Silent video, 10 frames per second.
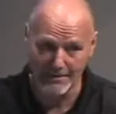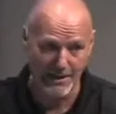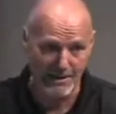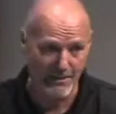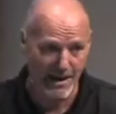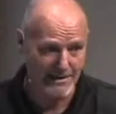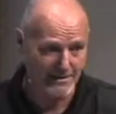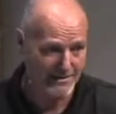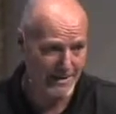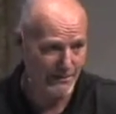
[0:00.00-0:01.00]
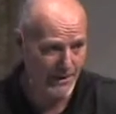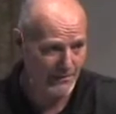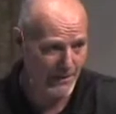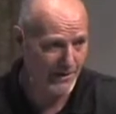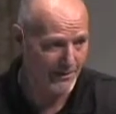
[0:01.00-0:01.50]
by might, it's not by
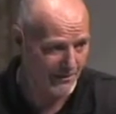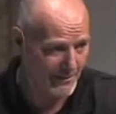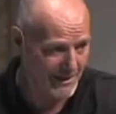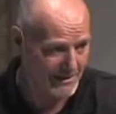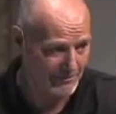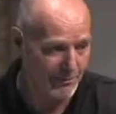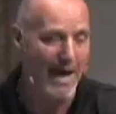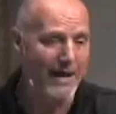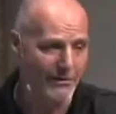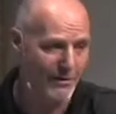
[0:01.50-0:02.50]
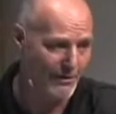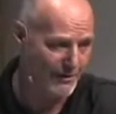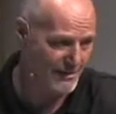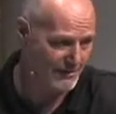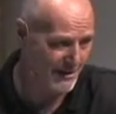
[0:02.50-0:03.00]
power, but it's by the
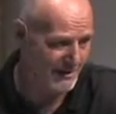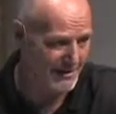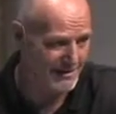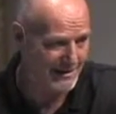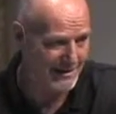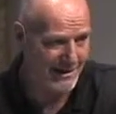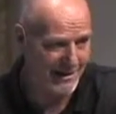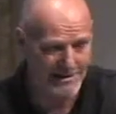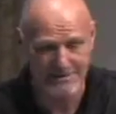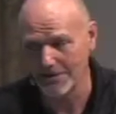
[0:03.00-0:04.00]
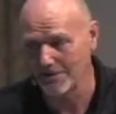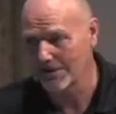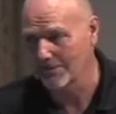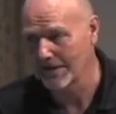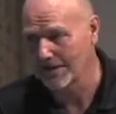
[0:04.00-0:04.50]
Holy Spirit. Uh, it's the
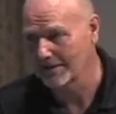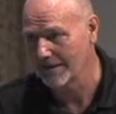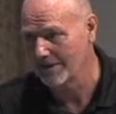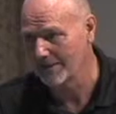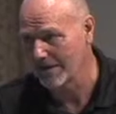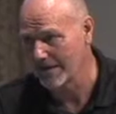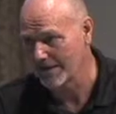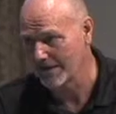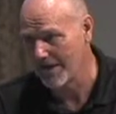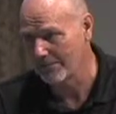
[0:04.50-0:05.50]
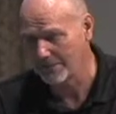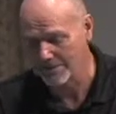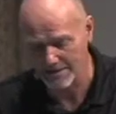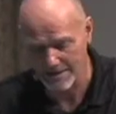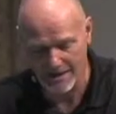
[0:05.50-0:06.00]
only way it'll ever get
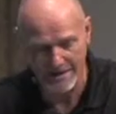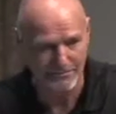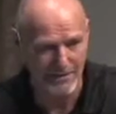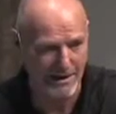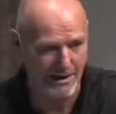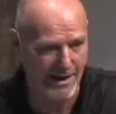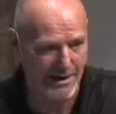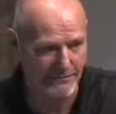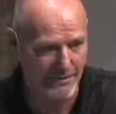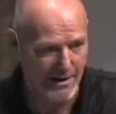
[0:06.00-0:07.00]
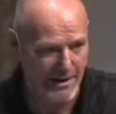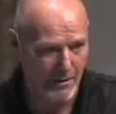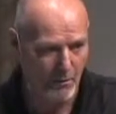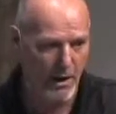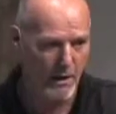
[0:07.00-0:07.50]
accomplished uh, in my life
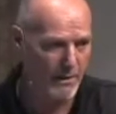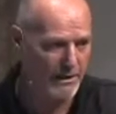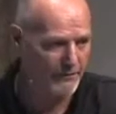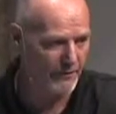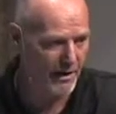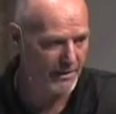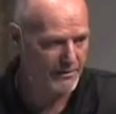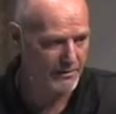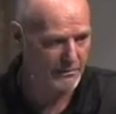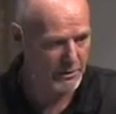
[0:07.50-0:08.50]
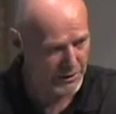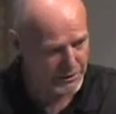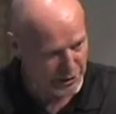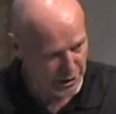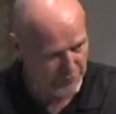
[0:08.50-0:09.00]
why don't we develop some
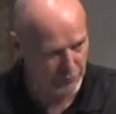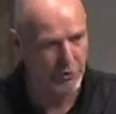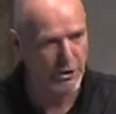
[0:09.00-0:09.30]
good general